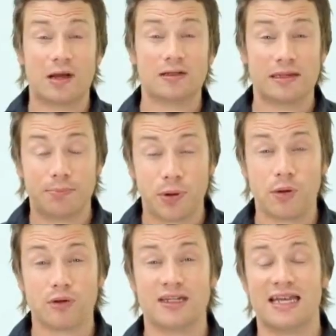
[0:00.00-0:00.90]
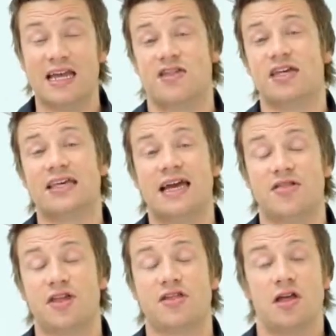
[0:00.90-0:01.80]
of the most important kitchen
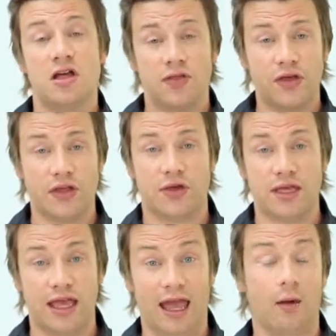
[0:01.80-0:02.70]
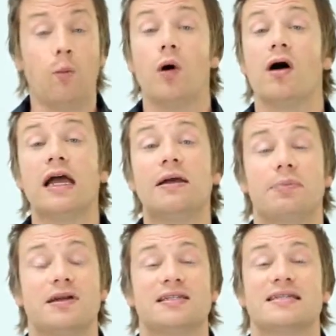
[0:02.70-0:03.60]
gadgets that you can get. Why?
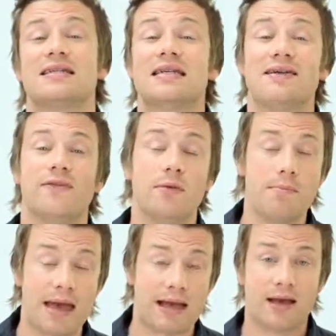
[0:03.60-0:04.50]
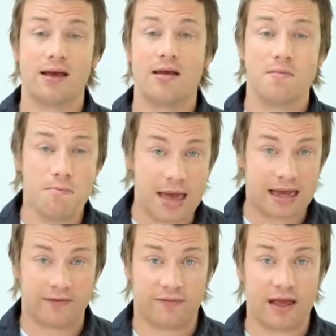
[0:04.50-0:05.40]
Because it's going to give you mega
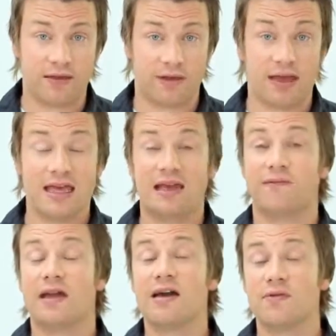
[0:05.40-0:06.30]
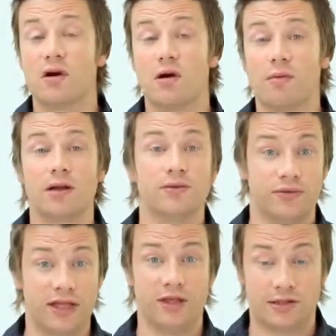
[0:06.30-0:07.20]
flavour. If you haven't got one,
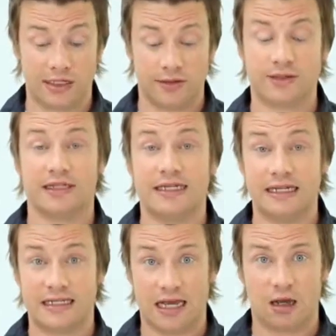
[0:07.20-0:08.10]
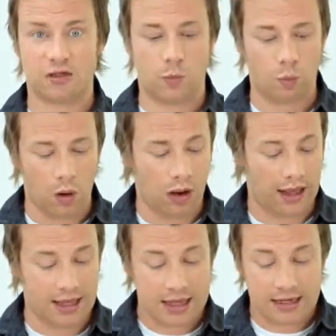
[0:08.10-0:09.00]
then you seriously need to ask
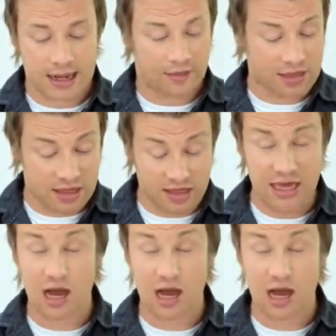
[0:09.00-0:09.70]
why. Now, this is